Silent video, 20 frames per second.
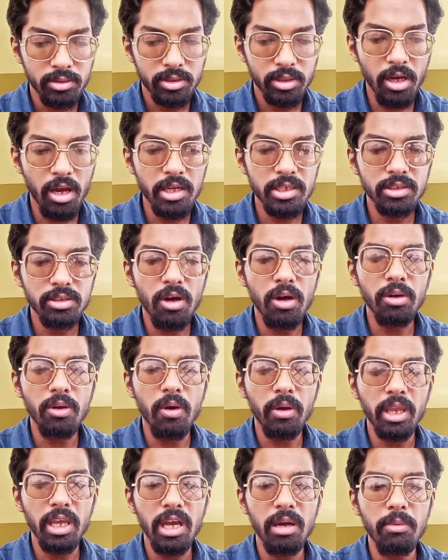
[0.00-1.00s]
So guys, now
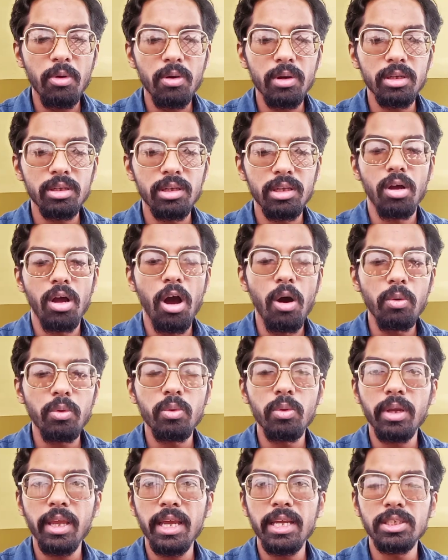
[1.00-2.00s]
talking about how
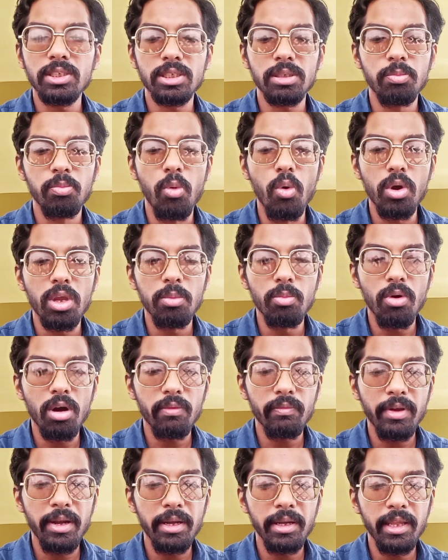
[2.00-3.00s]
to catch
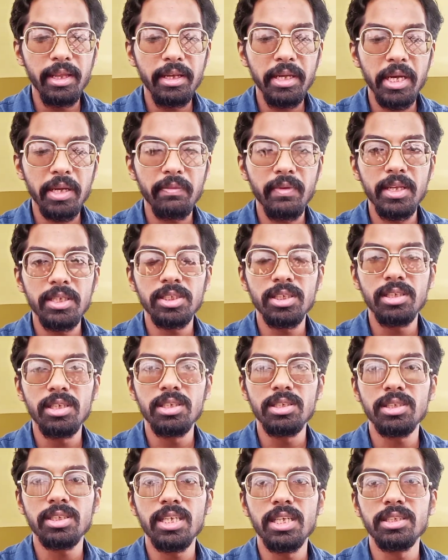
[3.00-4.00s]
Pokemon when Daily Adventure
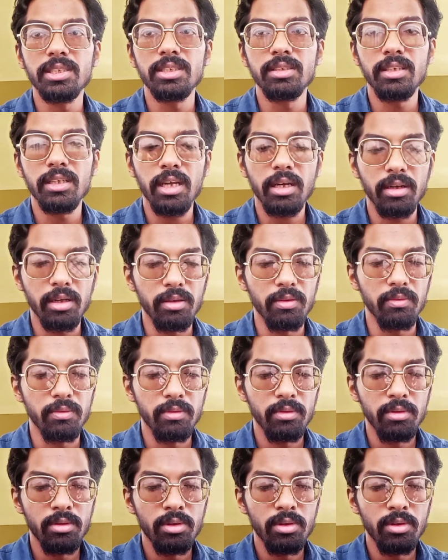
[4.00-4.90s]
Incense is active.